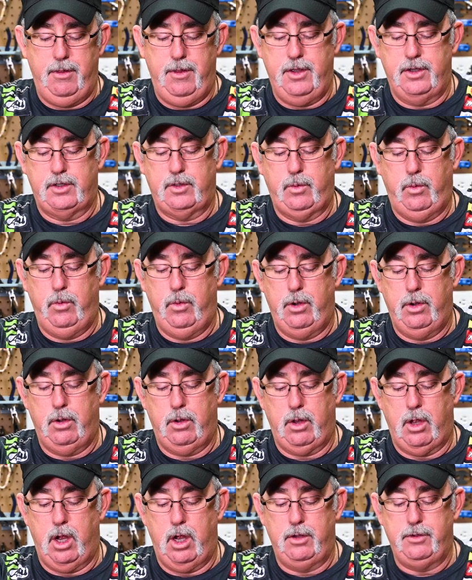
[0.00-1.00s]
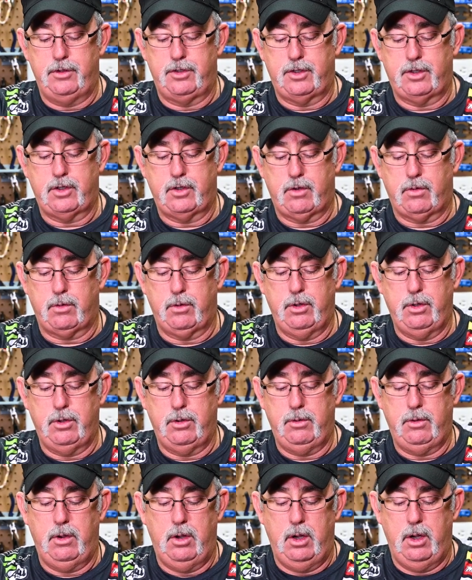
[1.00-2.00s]
this will
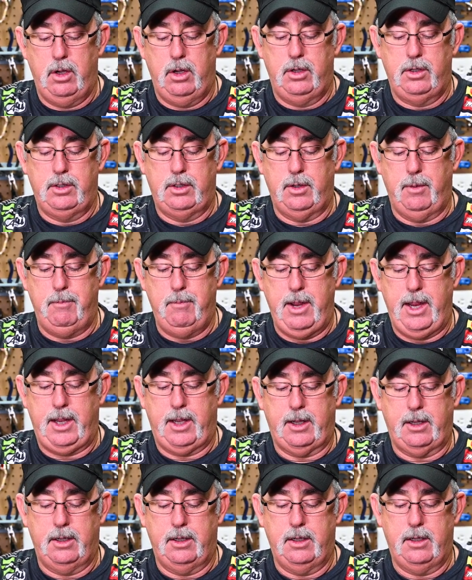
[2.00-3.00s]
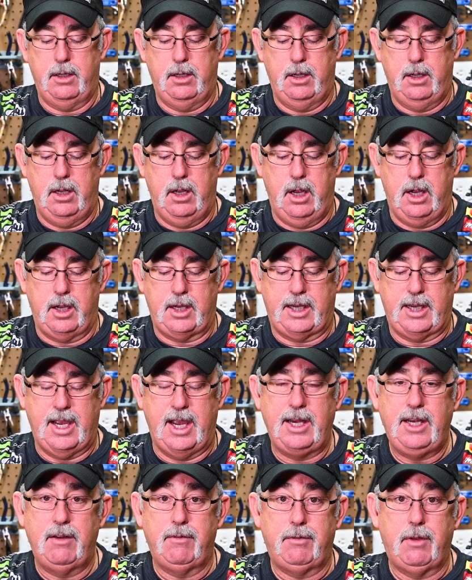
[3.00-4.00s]
unscrew to make
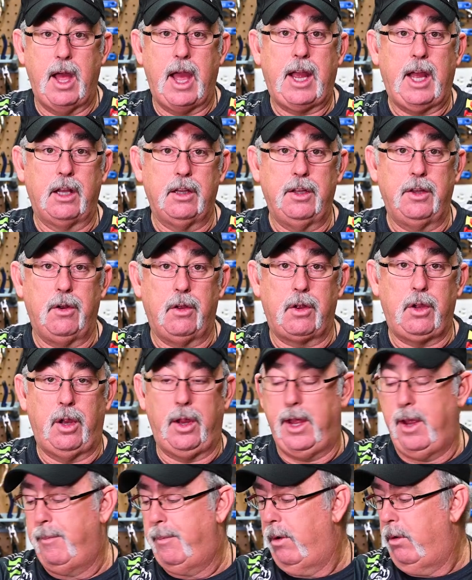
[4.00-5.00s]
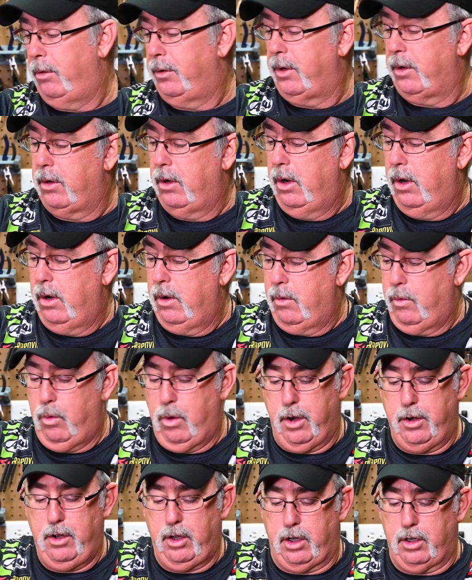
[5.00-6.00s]
kind of like a little clamp holder
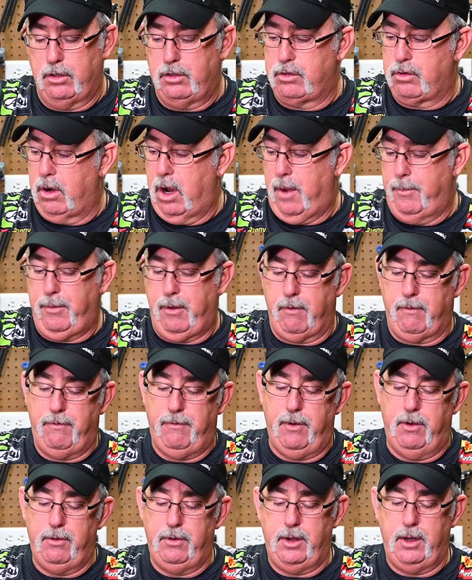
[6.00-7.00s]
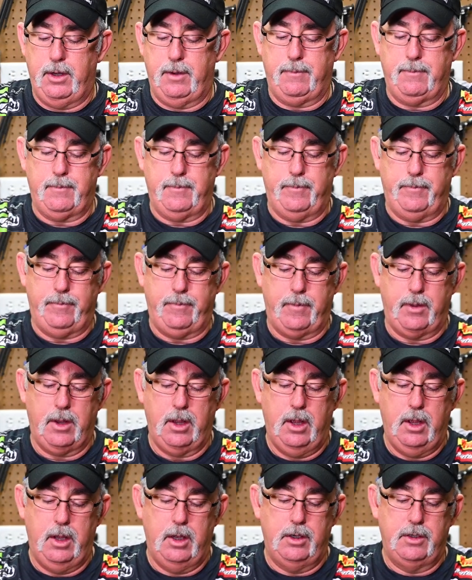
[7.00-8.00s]
where you can drop your phone in
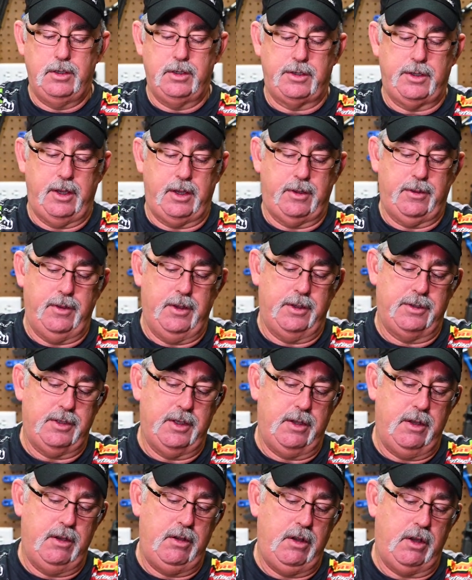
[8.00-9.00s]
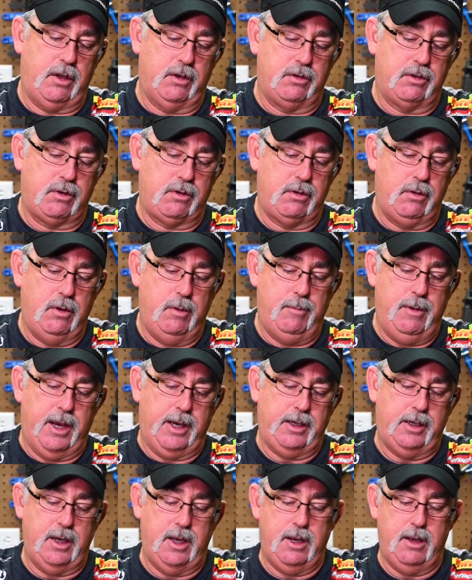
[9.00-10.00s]
just like this, and then you can screw it
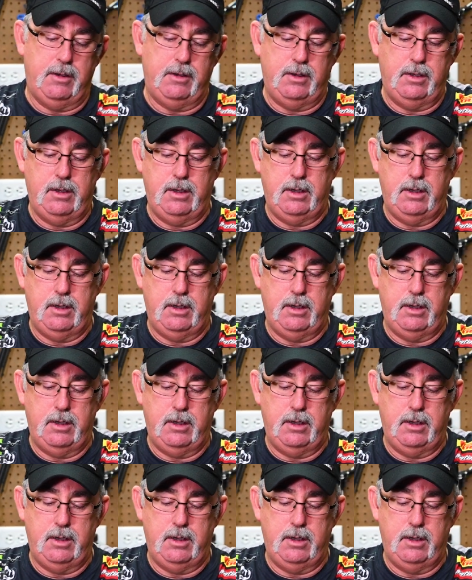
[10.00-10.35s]
back down.